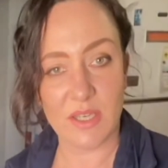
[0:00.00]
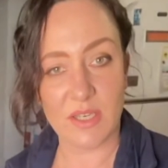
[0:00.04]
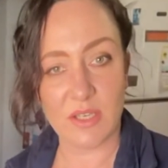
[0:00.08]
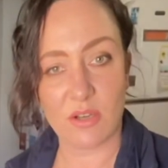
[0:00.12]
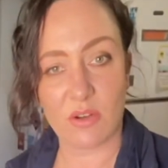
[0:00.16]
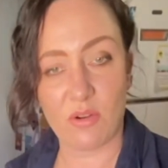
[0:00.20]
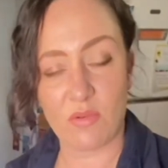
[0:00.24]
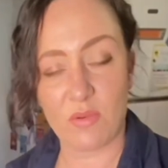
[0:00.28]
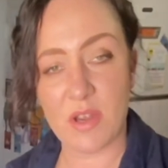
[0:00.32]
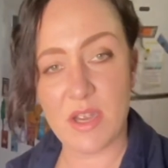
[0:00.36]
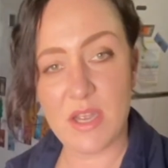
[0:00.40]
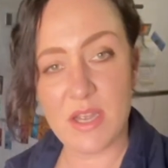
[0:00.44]

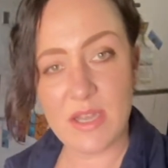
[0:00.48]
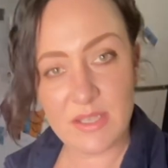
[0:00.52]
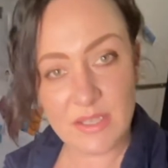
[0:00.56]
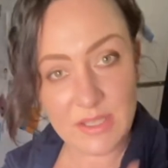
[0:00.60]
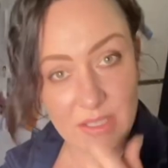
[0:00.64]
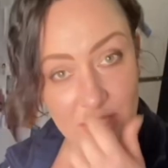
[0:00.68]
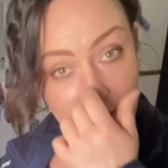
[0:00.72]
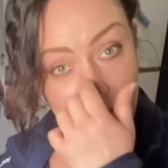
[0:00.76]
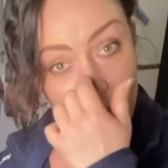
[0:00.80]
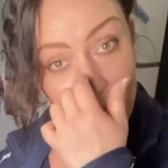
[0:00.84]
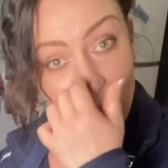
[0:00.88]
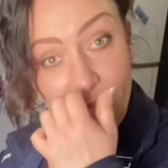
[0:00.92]

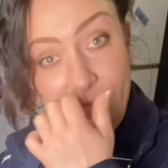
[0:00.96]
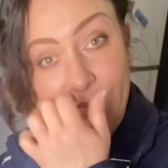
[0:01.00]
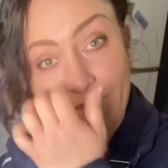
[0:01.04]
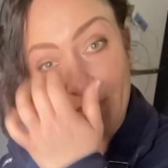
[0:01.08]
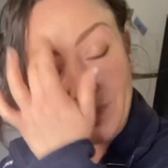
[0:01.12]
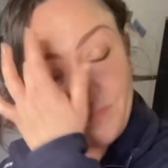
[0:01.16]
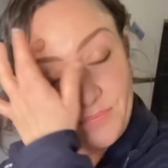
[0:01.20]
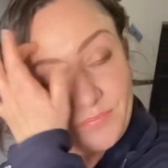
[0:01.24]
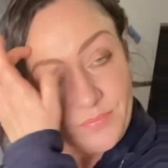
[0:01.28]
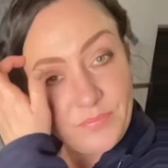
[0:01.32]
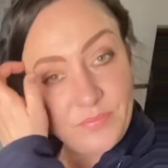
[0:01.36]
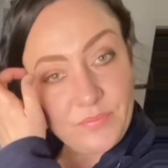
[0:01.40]
degrees
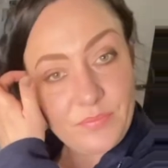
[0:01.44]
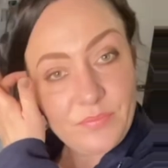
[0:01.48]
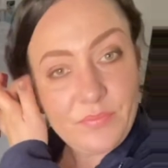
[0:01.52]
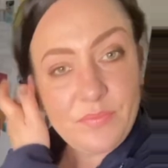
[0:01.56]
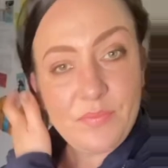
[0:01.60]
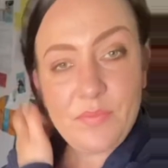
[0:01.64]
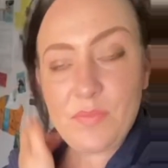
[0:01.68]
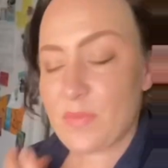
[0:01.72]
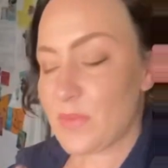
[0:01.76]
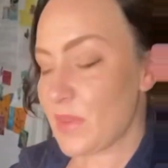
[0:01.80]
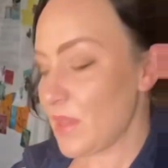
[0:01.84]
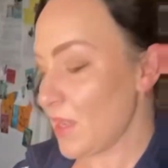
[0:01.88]

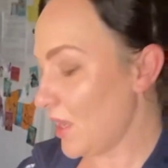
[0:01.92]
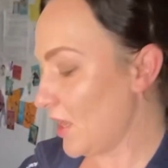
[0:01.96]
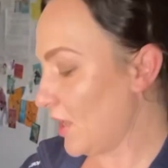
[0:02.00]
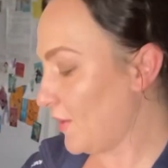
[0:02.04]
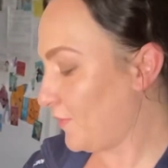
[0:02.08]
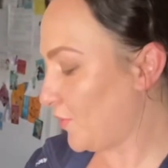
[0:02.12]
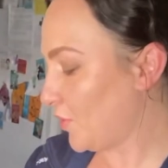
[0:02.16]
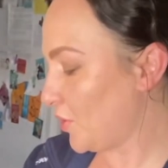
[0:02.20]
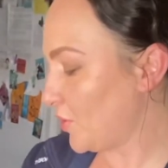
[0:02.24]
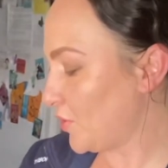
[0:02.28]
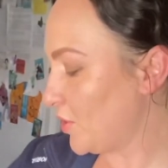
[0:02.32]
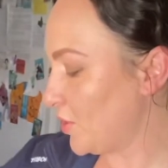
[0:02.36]

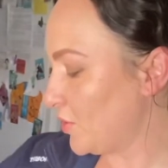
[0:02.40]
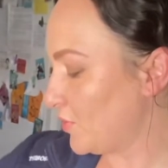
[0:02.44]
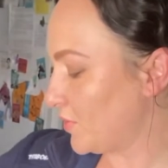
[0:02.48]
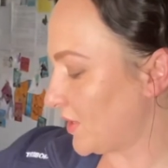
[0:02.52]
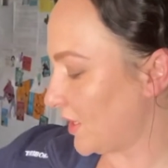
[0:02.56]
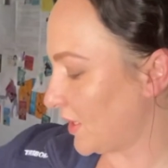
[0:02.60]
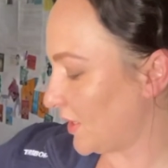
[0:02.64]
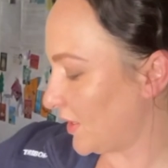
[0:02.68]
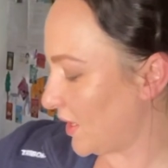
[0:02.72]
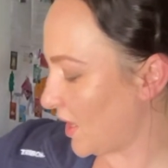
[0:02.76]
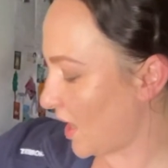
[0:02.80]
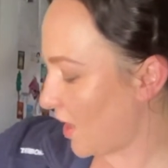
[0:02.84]
if you're
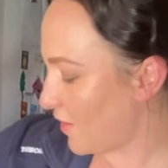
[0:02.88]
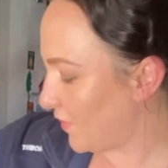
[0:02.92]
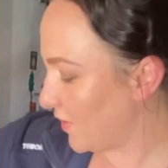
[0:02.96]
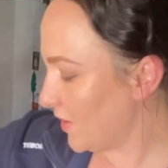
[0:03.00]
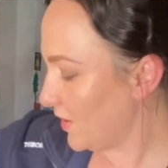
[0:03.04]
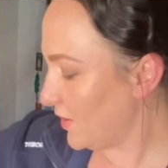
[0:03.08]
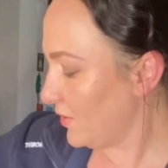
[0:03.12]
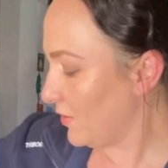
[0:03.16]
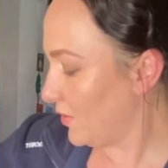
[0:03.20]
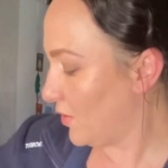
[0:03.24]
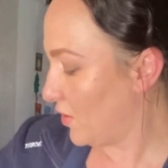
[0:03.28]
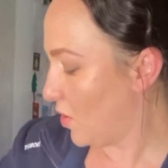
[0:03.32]
using the
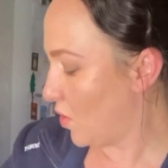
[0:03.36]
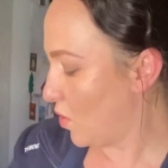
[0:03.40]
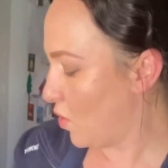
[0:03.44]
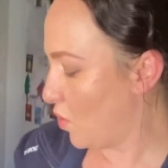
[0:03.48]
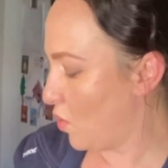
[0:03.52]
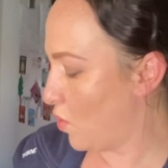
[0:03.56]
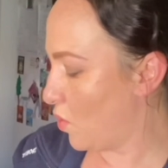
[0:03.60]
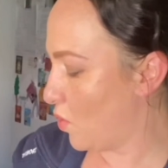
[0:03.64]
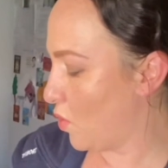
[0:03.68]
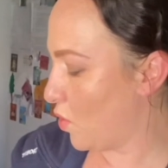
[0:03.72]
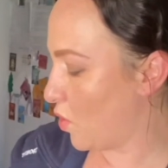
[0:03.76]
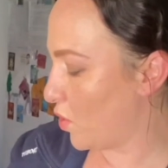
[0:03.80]
oven,
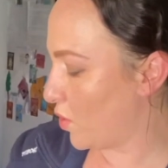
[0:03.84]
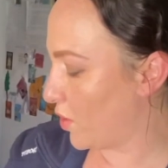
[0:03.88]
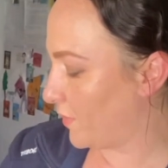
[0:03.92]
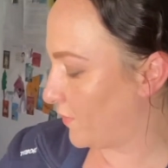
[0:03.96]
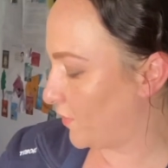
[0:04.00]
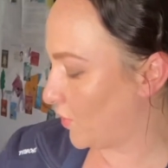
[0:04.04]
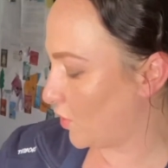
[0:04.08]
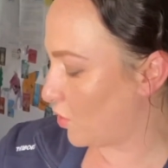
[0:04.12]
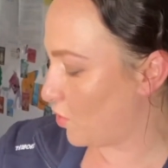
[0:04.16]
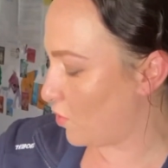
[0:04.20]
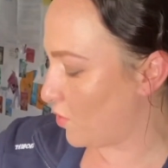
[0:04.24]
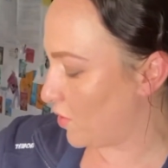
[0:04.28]
or
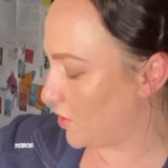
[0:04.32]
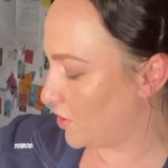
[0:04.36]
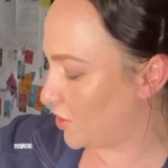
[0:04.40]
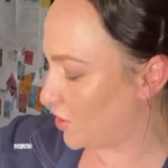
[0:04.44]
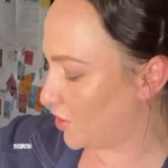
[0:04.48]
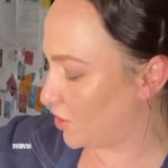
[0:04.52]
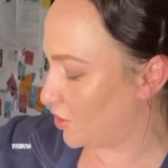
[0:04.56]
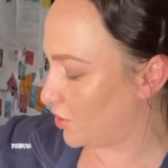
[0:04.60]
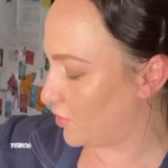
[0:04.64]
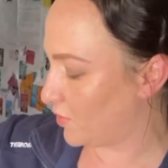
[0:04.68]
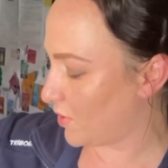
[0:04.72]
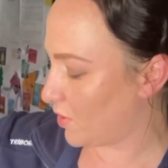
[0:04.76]
if you're going
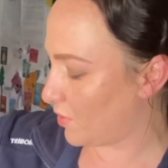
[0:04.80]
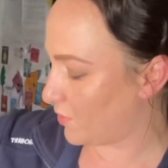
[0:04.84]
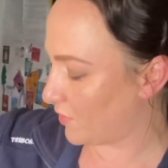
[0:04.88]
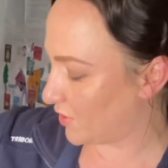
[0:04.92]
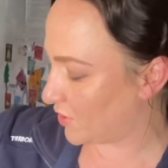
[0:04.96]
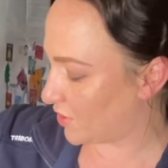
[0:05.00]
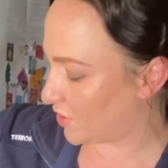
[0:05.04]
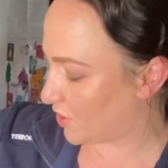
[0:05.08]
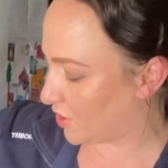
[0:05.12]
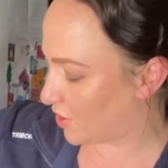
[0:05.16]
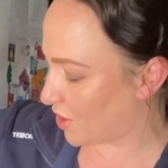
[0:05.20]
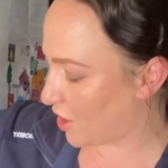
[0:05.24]
to do it on the
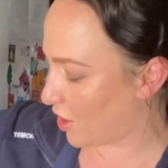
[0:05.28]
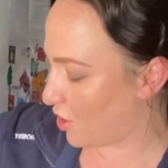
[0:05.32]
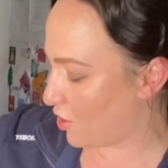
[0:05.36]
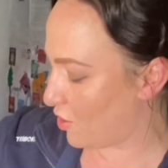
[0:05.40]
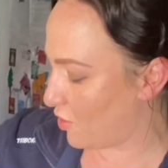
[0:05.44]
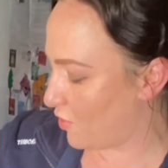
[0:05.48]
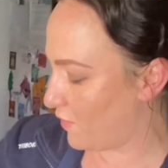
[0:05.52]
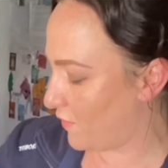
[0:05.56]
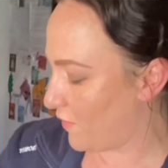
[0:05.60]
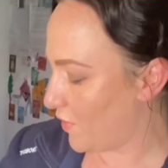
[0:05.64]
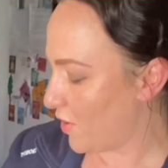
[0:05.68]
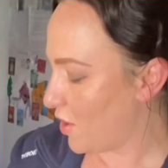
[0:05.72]

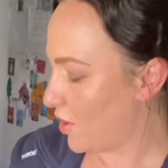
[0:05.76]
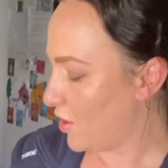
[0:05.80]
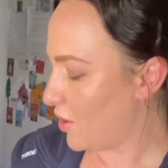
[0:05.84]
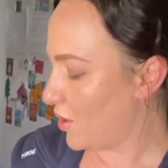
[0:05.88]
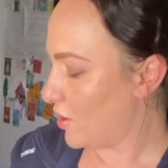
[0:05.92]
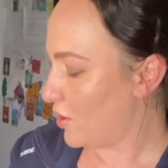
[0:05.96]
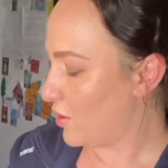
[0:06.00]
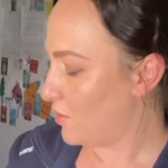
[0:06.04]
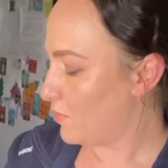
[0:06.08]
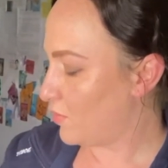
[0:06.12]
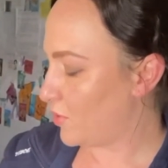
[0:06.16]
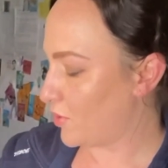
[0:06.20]
stove,
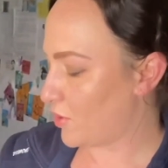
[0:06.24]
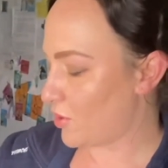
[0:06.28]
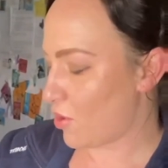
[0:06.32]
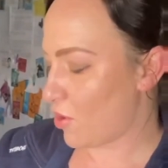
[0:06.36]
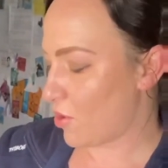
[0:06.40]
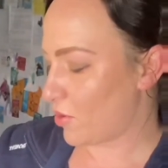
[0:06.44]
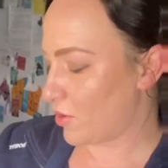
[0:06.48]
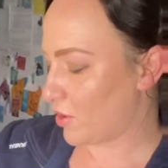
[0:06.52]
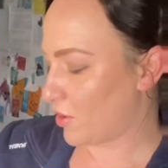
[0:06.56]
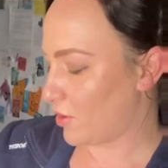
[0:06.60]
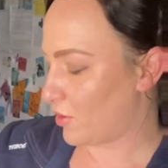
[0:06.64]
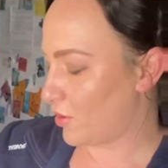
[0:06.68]
put it
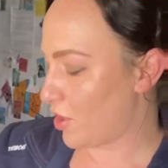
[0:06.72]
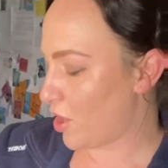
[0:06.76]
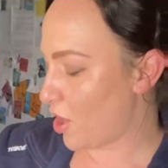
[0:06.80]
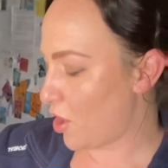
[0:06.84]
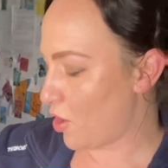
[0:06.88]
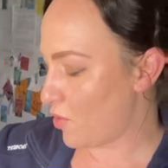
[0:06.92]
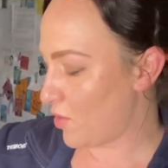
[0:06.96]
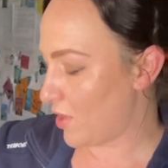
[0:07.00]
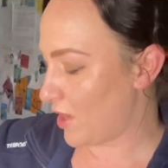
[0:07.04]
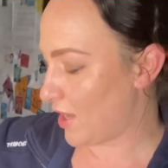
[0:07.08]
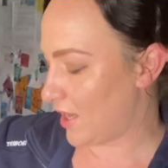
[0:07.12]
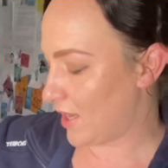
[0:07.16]
on a
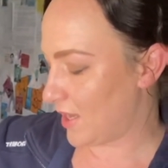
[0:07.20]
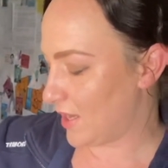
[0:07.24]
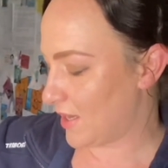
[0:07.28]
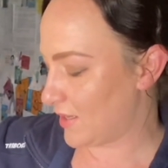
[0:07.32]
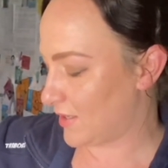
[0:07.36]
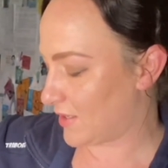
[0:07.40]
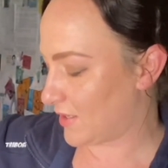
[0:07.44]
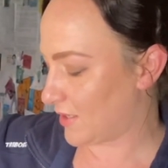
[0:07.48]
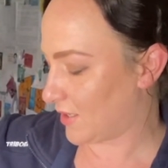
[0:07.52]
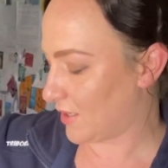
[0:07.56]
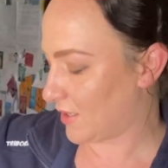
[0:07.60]
low heat.